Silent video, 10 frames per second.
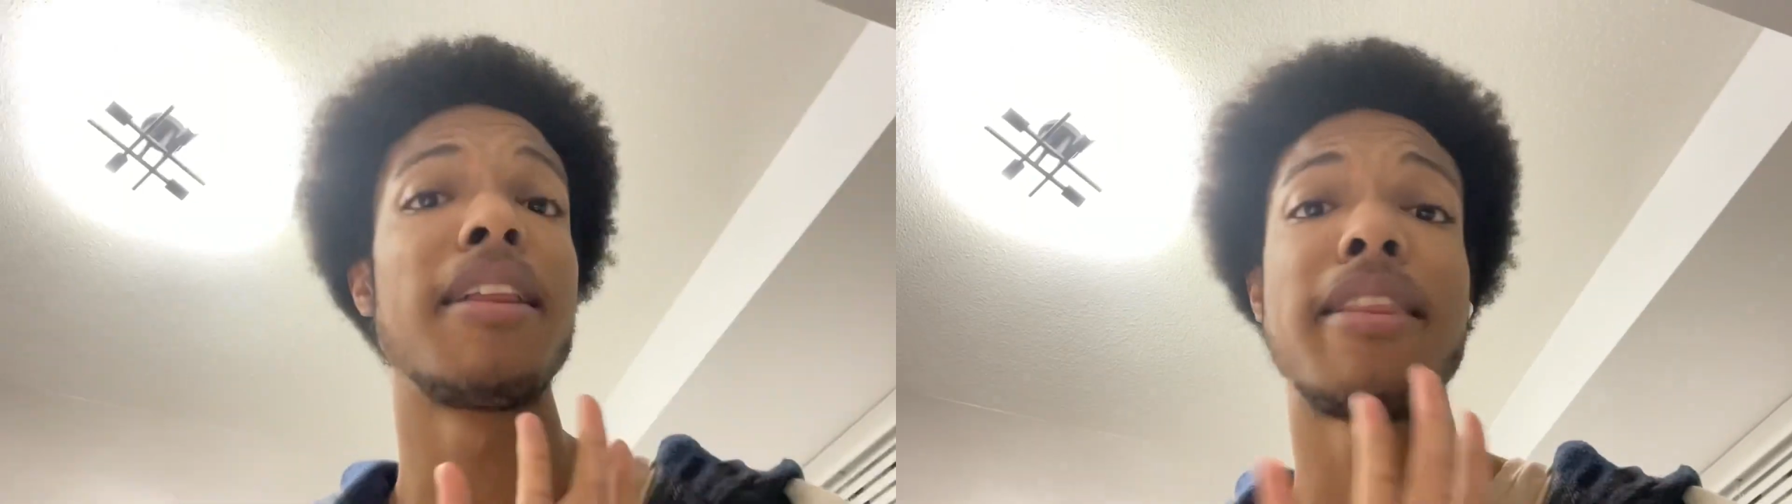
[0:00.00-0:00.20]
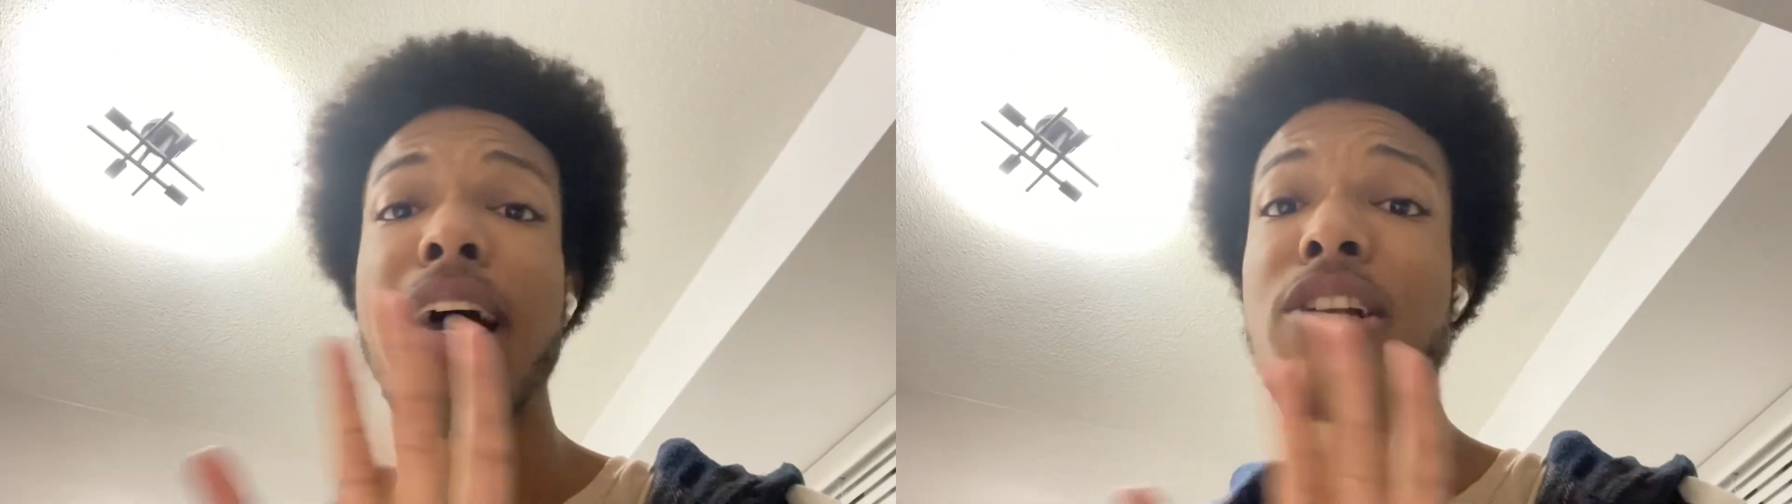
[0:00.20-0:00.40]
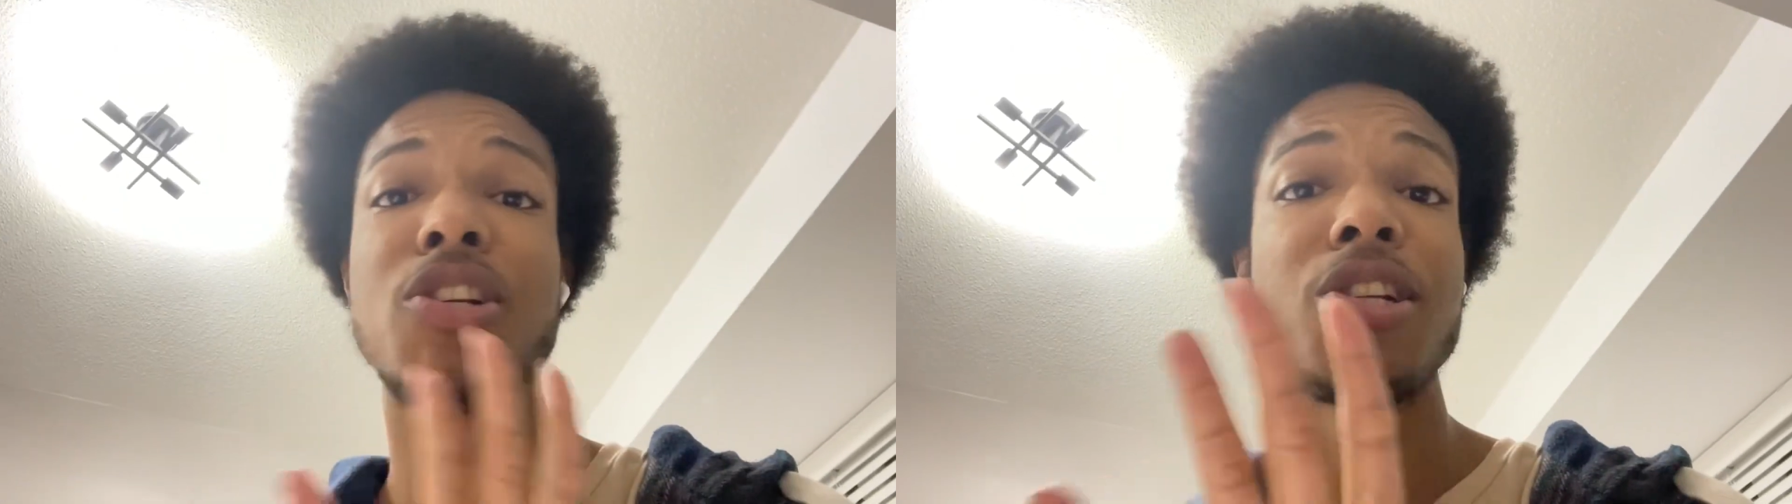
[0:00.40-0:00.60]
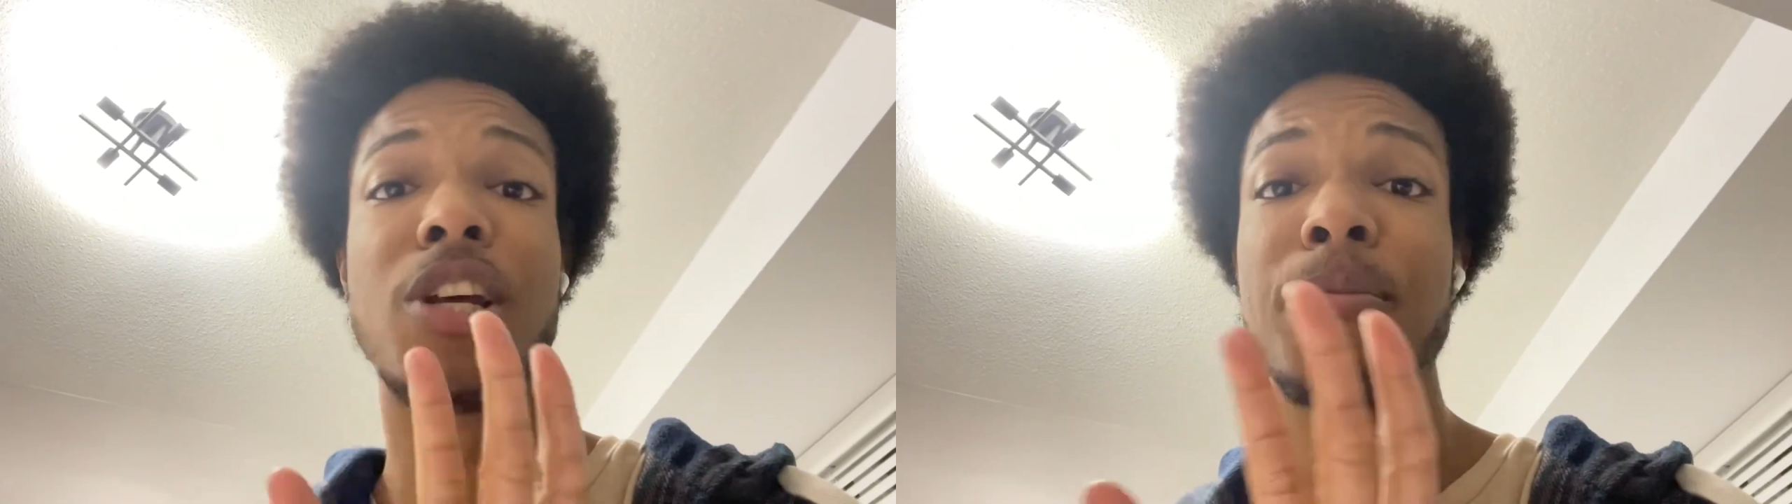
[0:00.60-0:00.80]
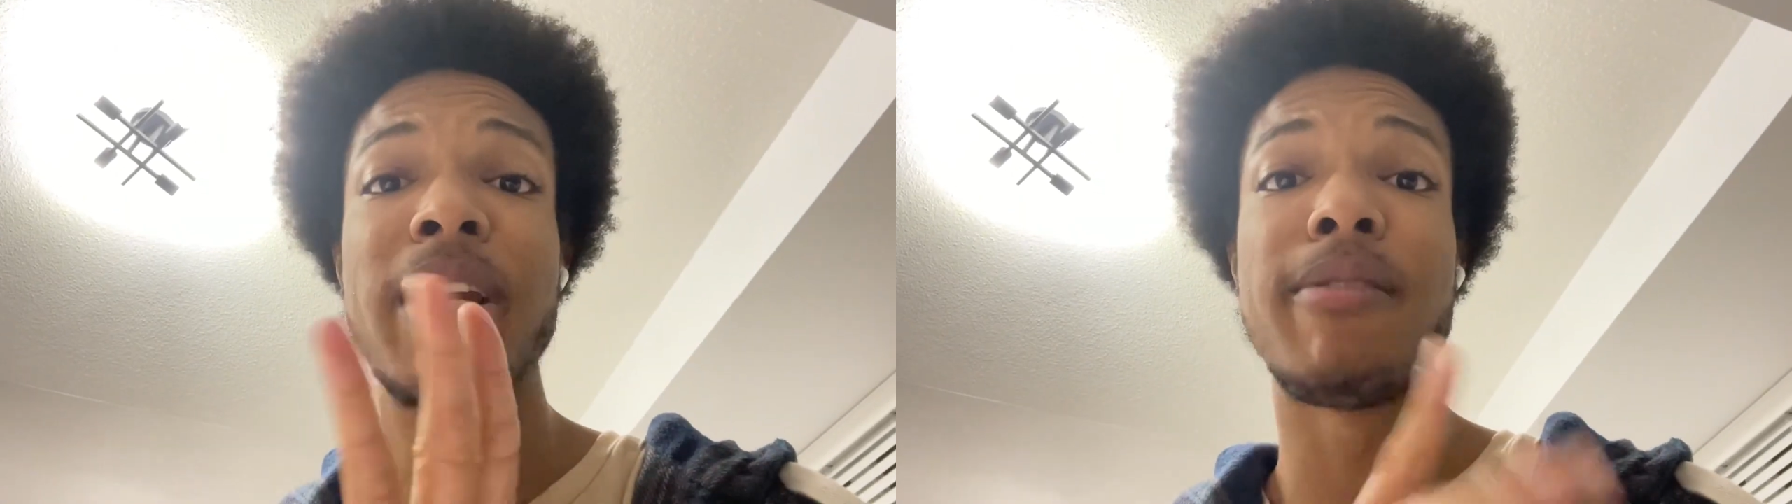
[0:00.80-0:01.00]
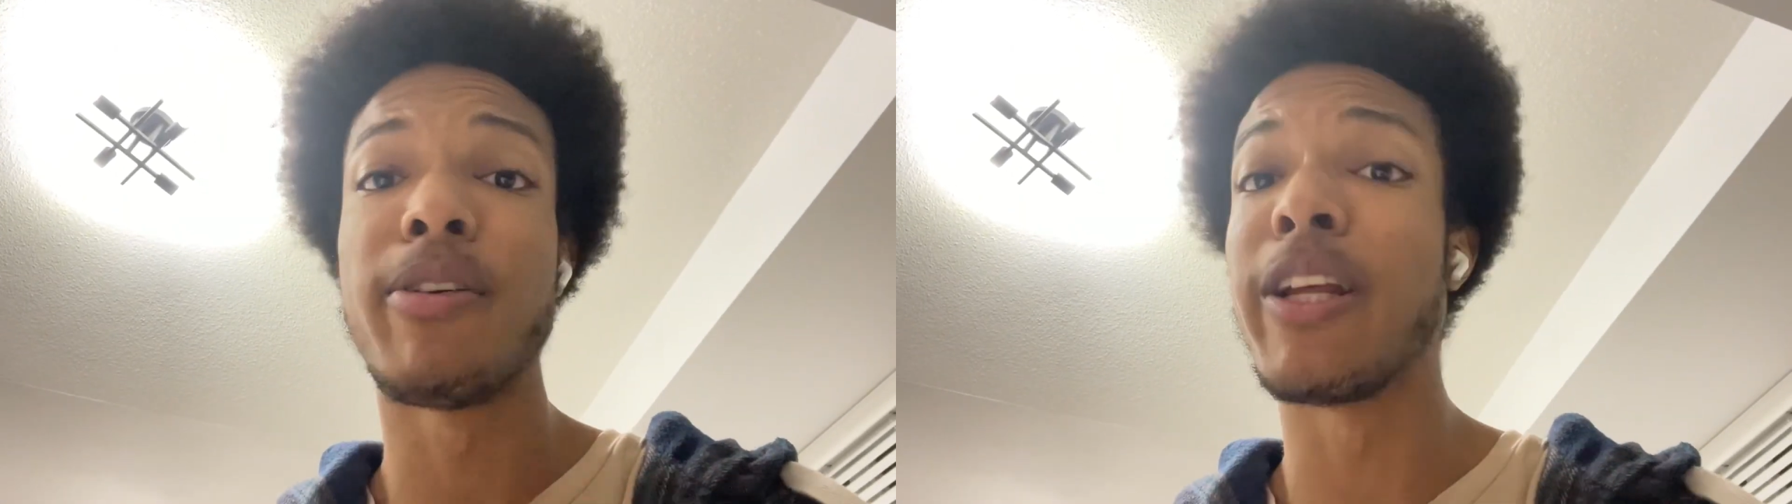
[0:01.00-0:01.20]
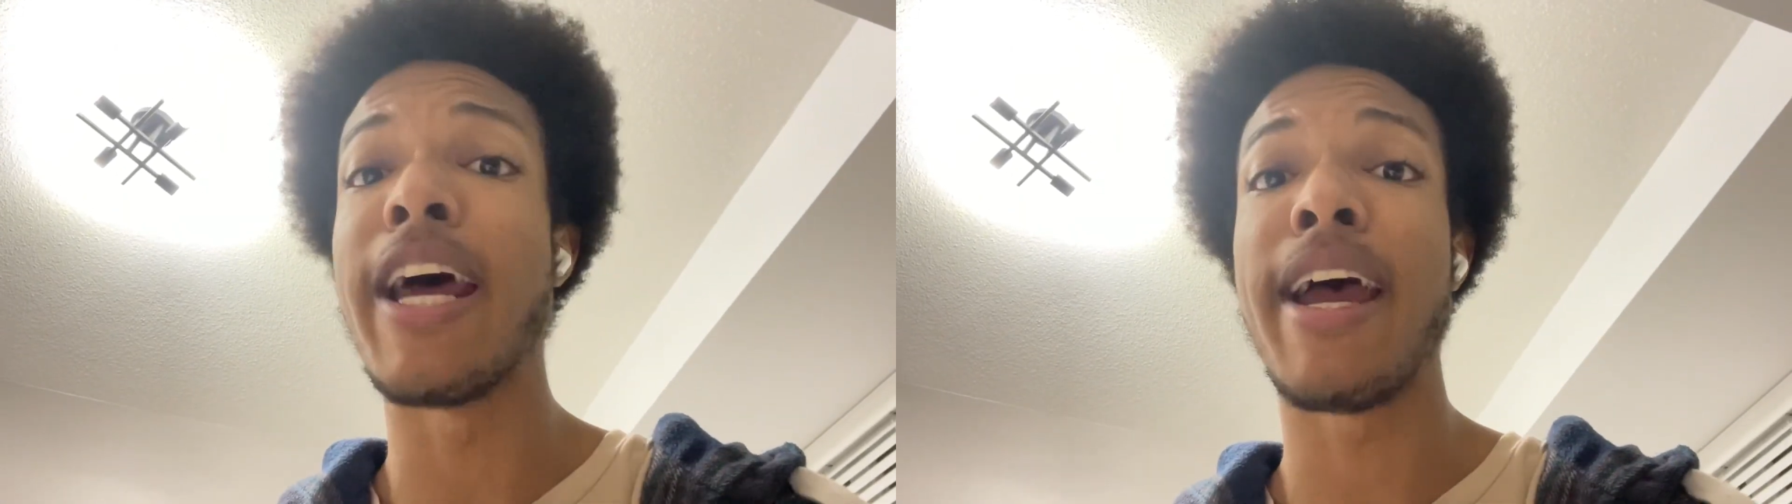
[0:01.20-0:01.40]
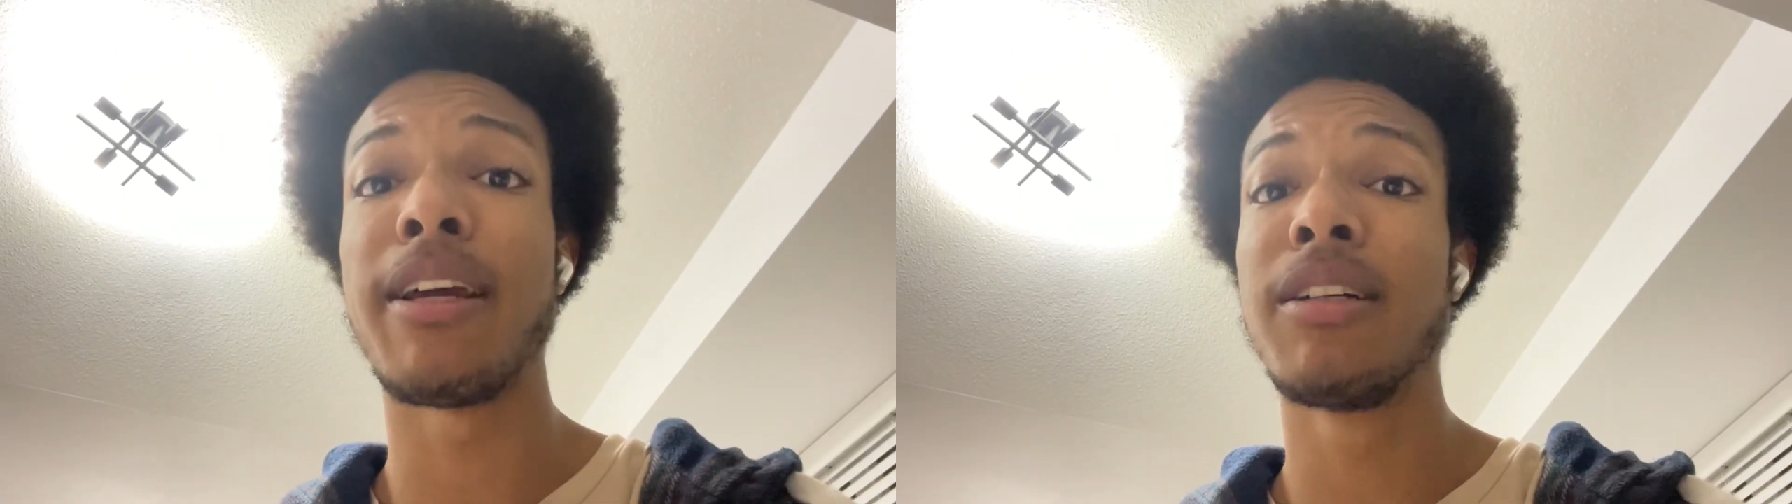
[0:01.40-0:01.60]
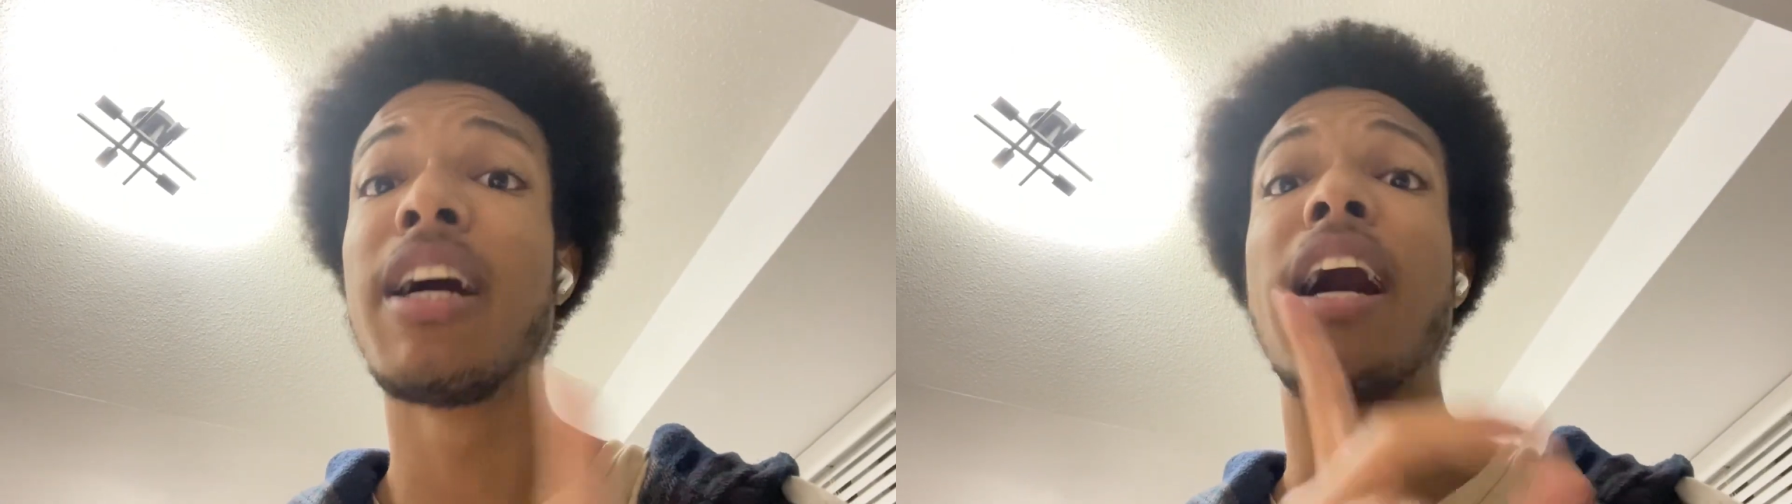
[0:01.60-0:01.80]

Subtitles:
That's just gonna be it for today.